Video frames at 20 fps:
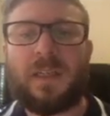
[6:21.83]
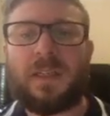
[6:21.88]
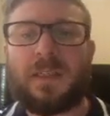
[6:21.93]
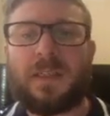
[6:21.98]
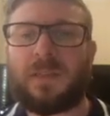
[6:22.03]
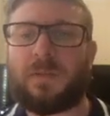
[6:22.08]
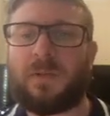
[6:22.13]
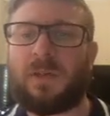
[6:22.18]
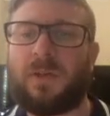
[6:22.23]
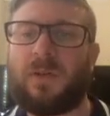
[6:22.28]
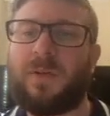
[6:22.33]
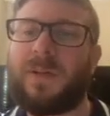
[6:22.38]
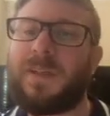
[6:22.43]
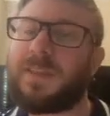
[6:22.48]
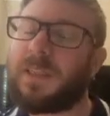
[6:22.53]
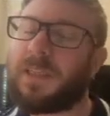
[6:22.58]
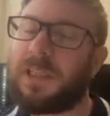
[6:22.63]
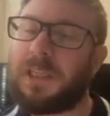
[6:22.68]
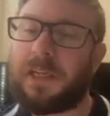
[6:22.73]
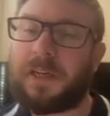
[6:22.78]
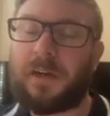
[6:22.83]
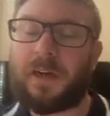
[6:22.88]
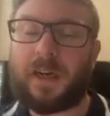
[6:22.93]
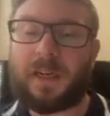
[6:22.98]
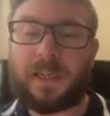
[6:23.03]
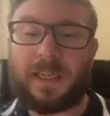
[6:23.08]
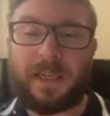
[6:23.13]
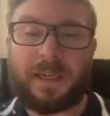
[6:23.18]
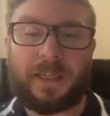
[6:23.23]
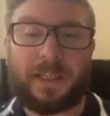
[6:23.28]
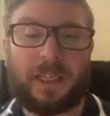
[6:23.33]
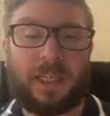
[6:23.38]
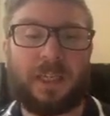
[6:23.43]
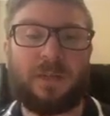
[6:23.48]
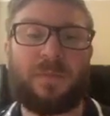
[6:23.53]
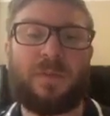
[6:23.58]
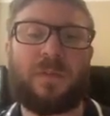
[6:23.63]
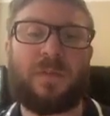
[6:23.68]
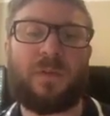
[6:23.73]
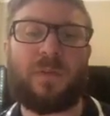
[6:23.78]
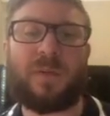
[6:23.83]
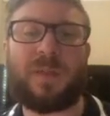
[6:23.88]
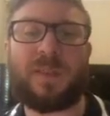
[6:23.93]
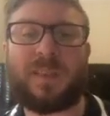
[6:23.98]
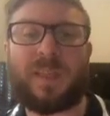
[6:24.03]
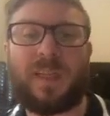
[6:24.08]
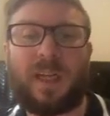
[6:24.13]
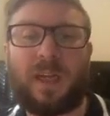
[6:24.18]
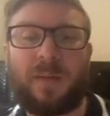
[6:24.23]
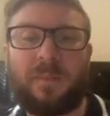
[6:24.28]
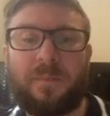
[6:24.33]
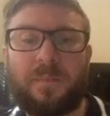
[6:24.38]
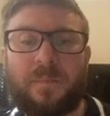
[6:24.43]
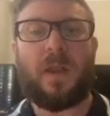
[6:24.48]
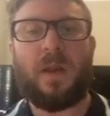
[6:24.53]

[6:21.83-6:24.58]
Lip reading: So we always clear our calculator before we start.